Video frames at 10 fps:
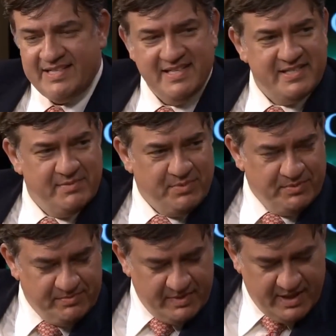That's the
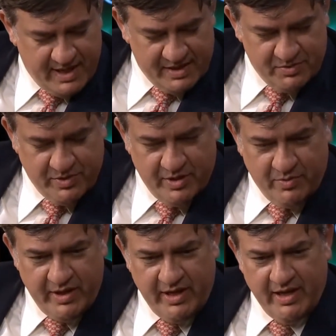simple. Yes,
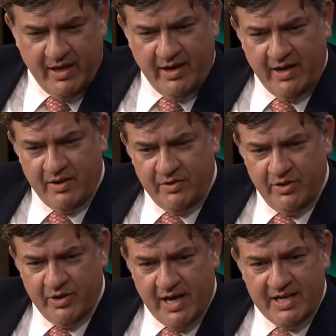the
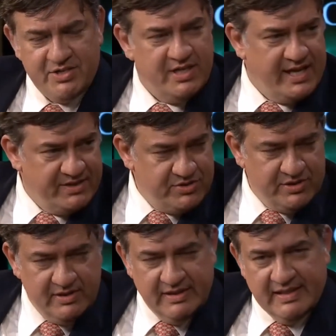United
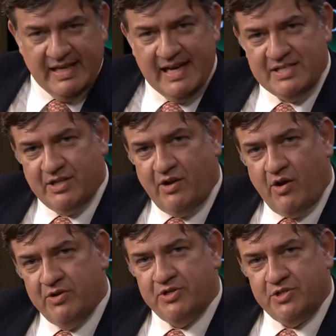States has the
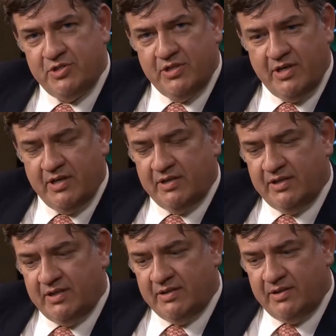largest,
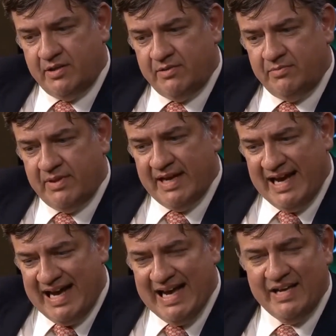the
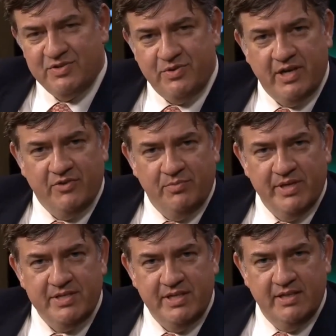highest rate of
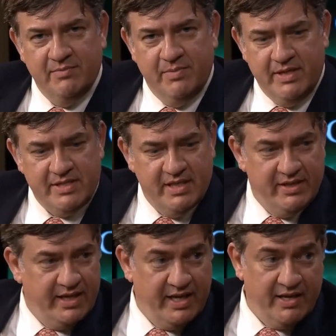obesity
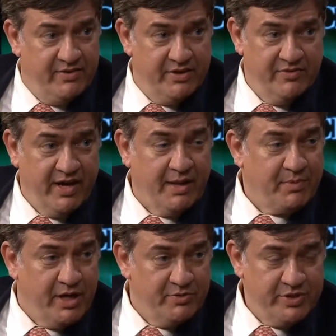than any of the
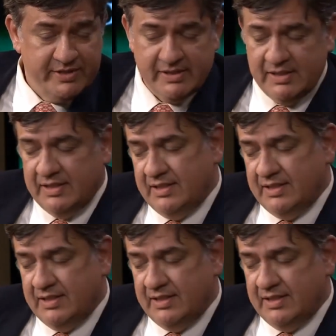developed countries.